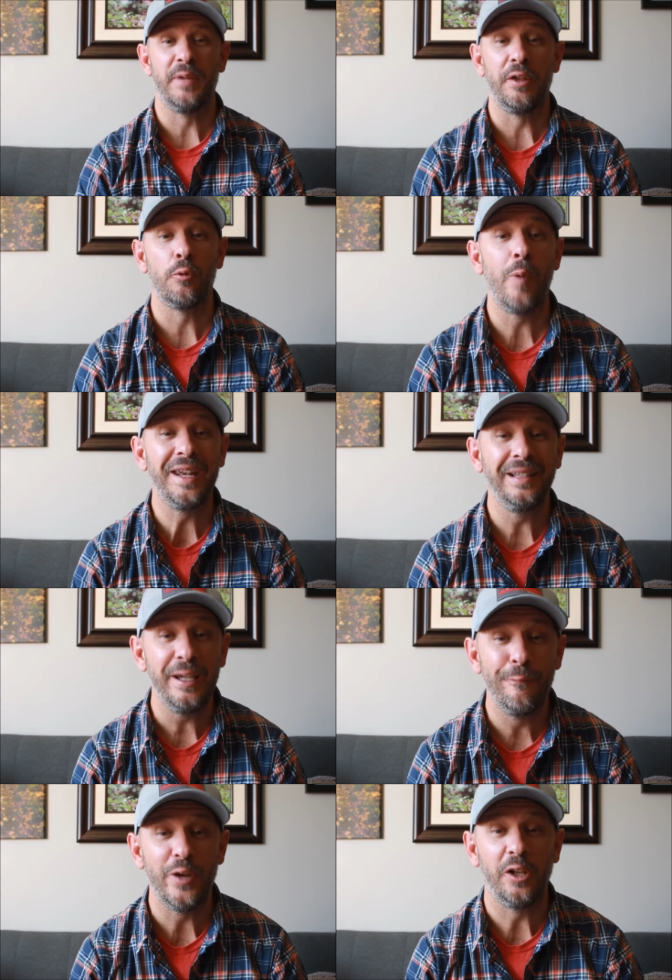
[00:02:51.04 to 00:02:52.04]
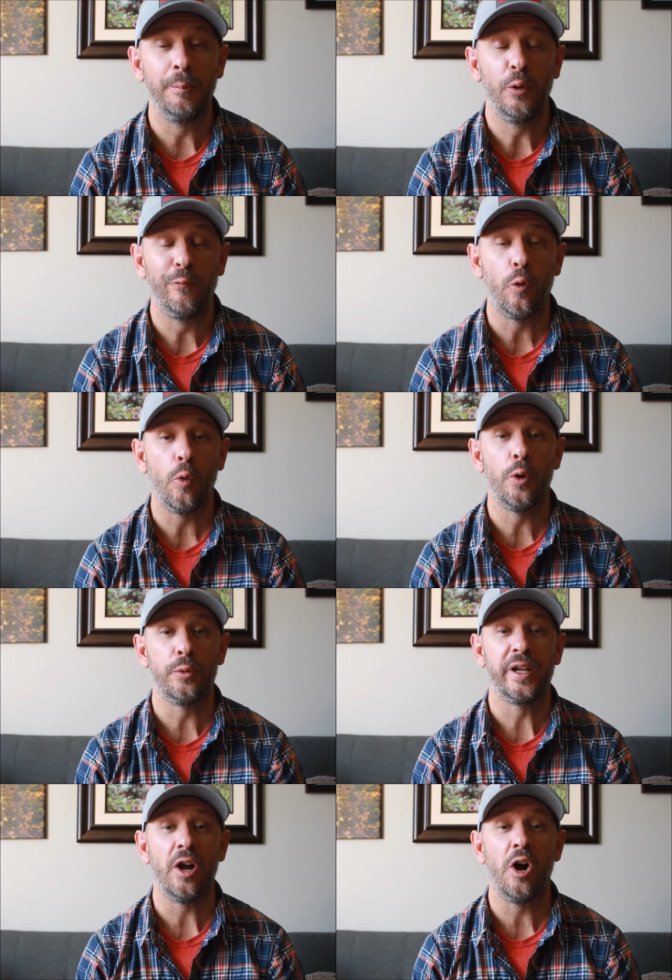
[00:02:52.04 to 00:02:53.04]
Now, they're readily available for
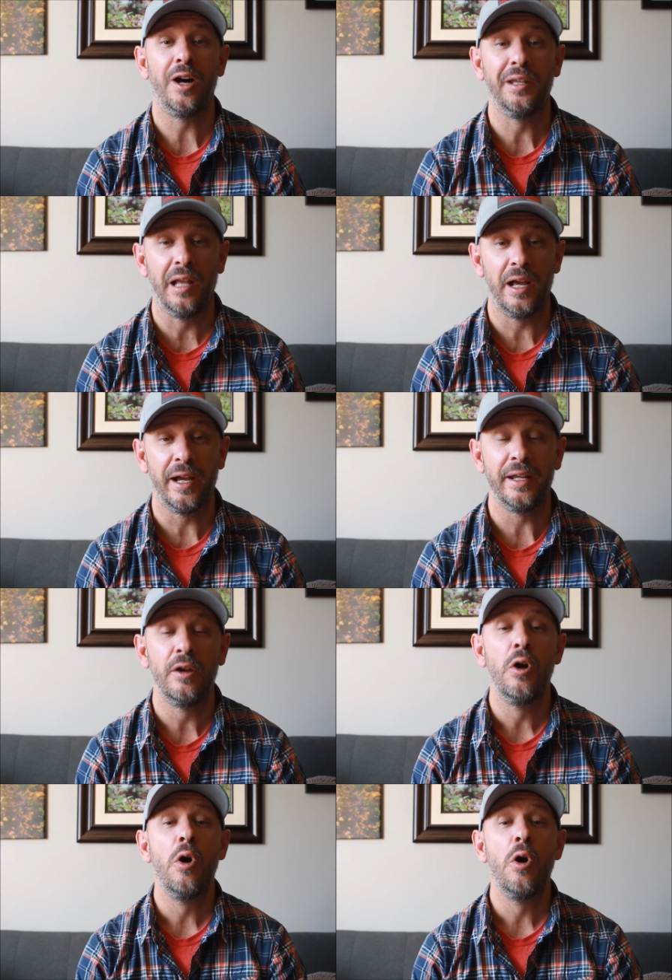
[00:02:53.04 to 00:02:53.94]
ordering online,